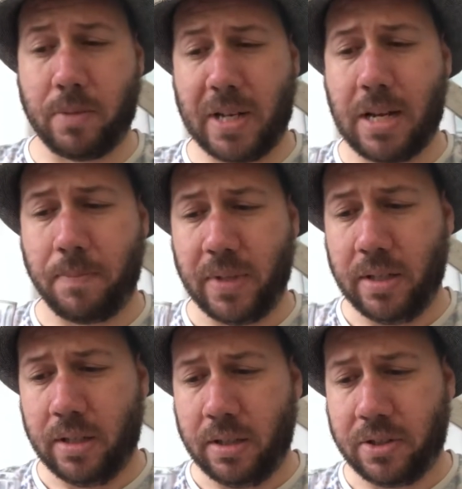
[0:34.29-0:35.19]
to be.
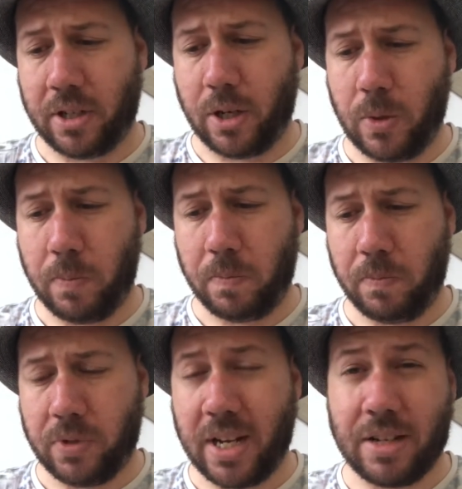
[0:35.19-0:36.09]
So
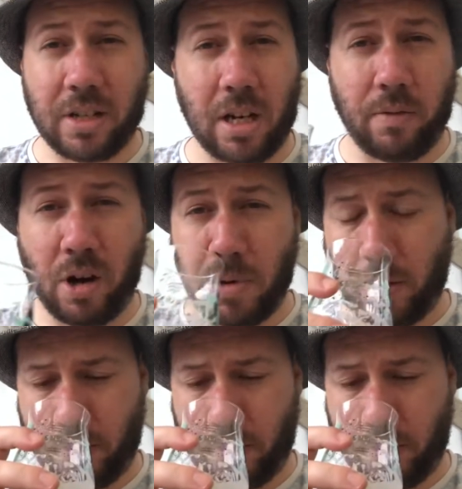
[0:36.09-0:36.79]
yeah, it's getting aroma.